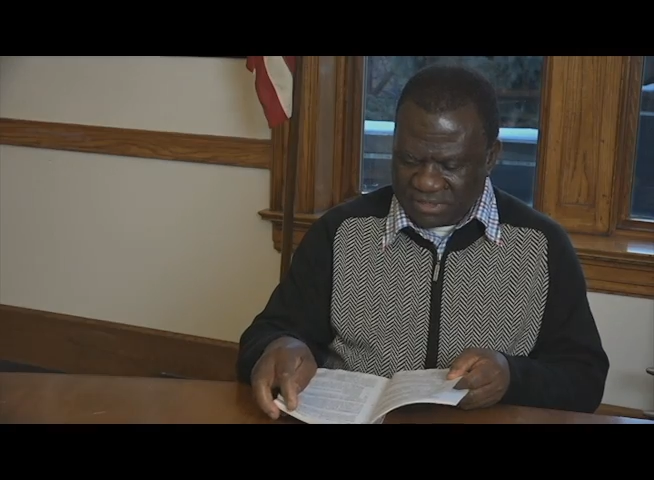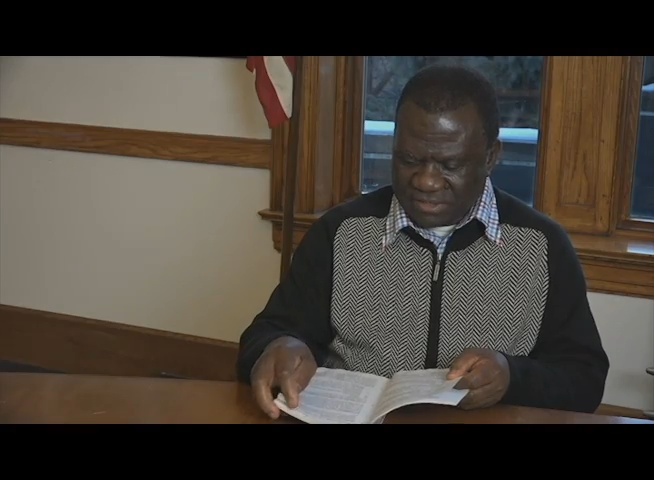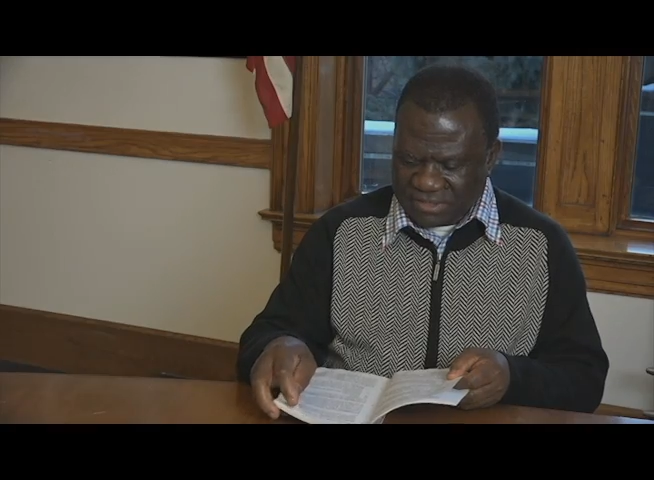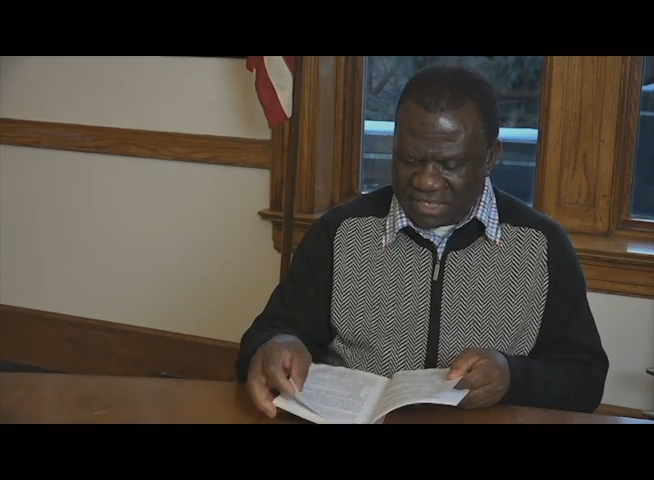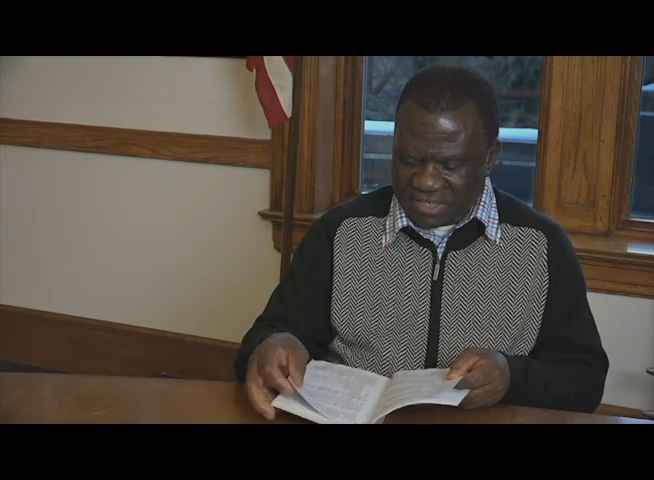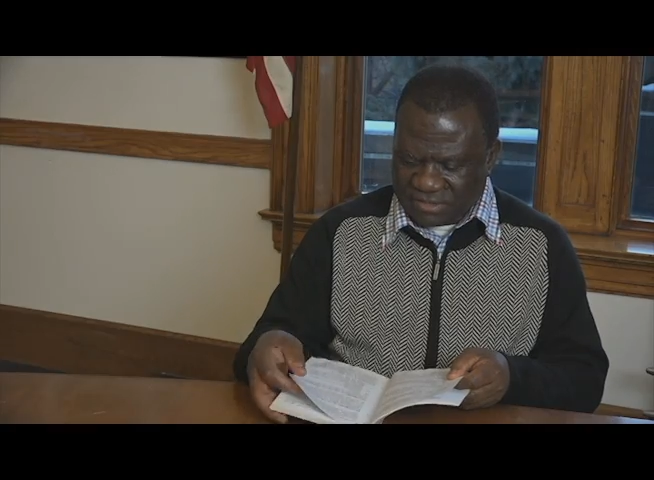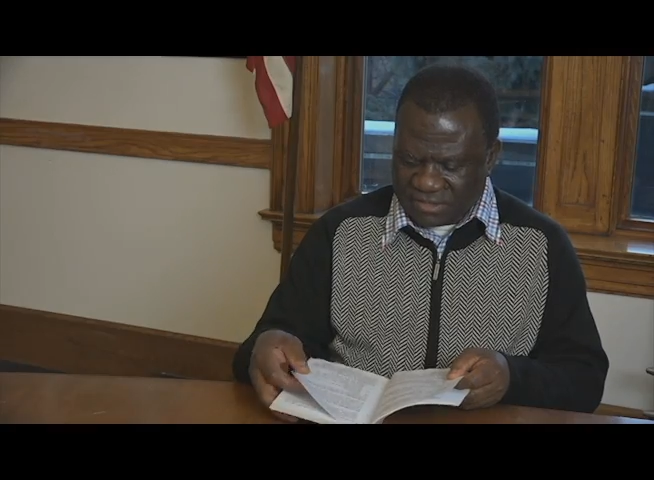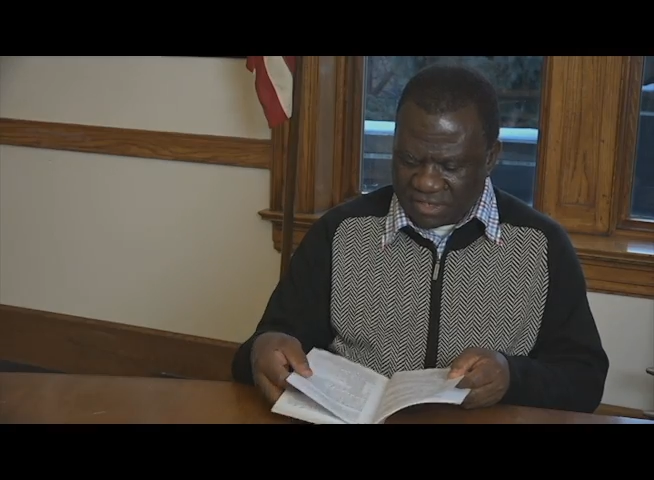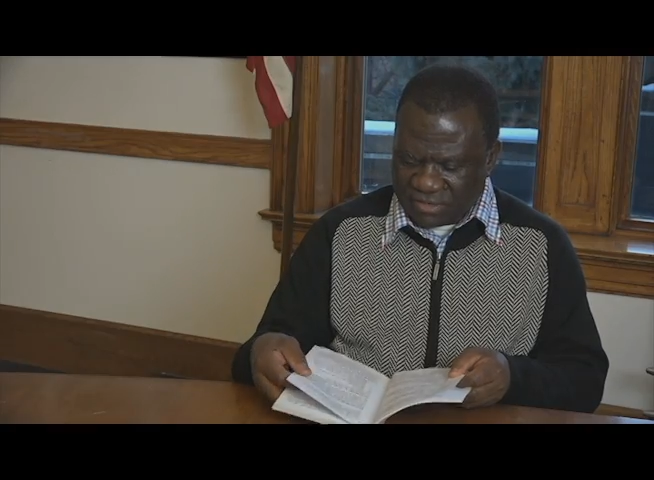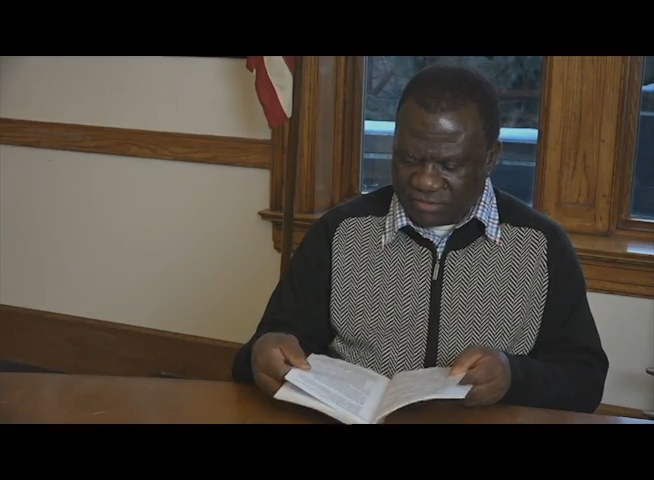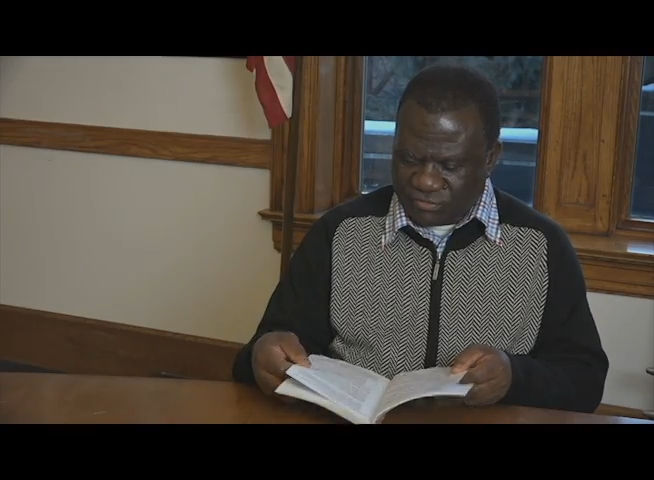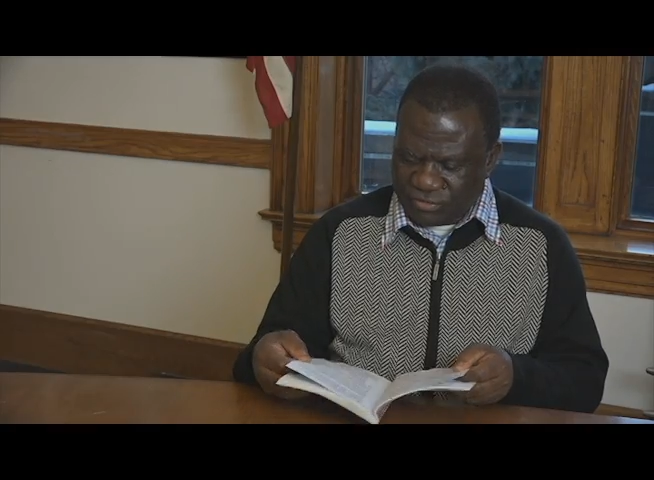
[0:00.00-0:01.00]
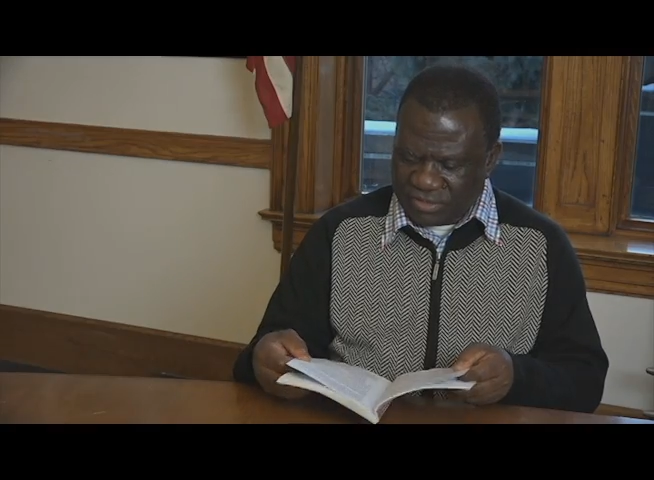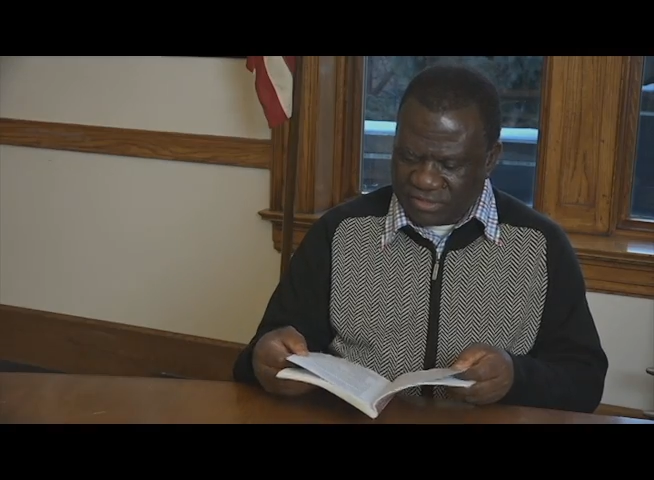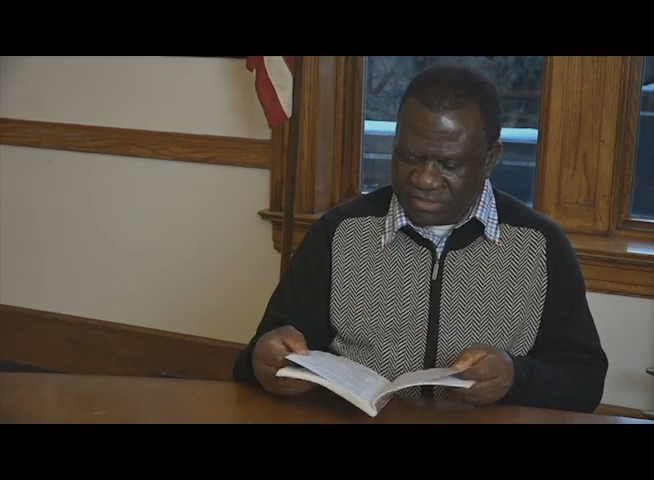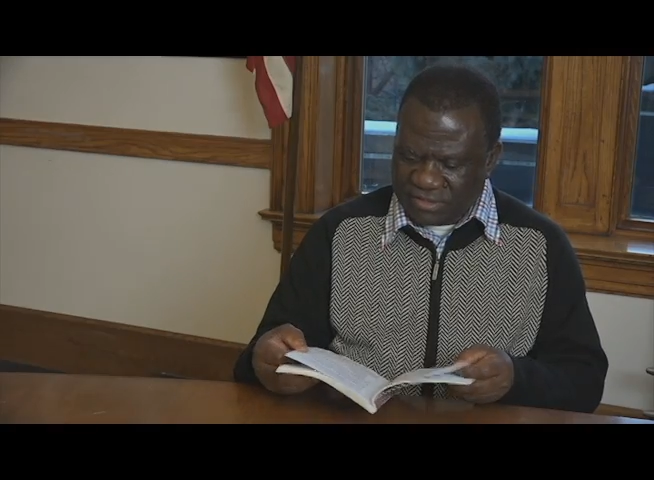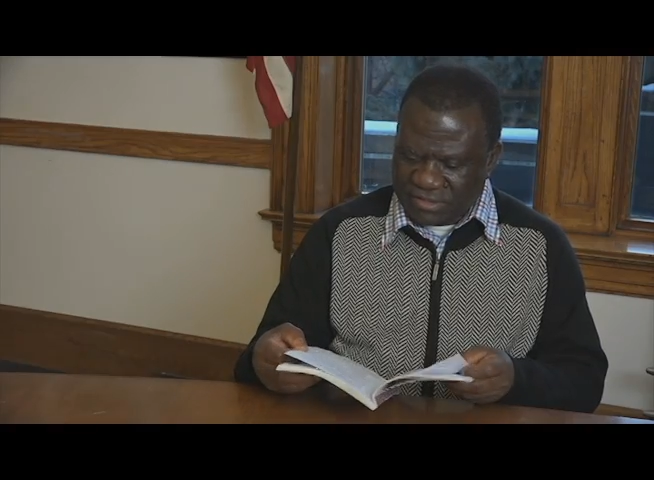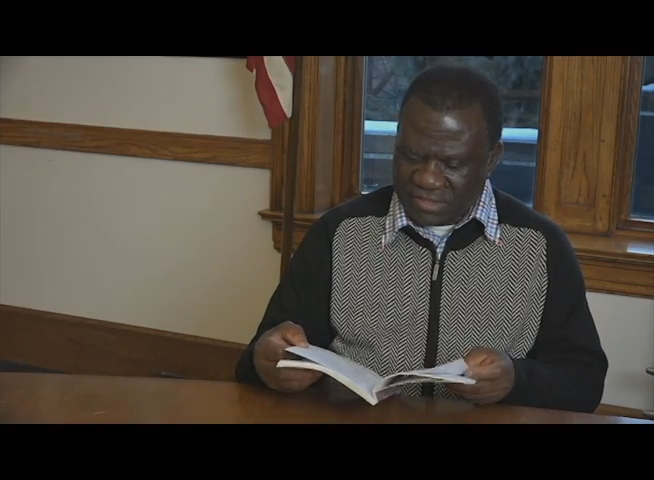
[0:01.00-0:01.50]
sales territories,